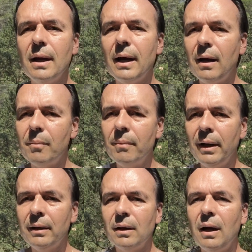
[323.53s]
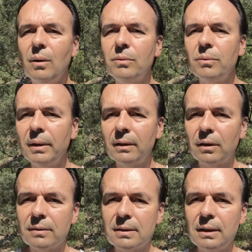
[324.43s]
How men
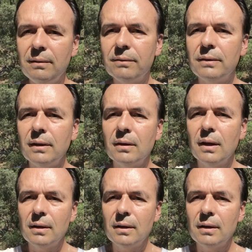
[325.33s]
conceive the